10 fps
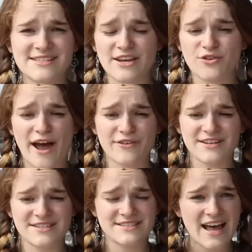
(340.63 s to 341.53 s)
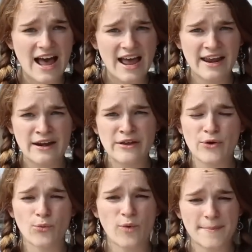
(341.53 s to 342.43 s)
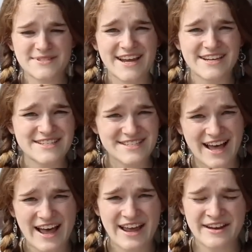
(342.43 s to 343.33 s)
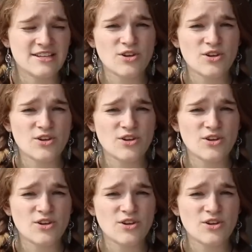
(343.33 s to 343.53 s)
like graphic design, website design.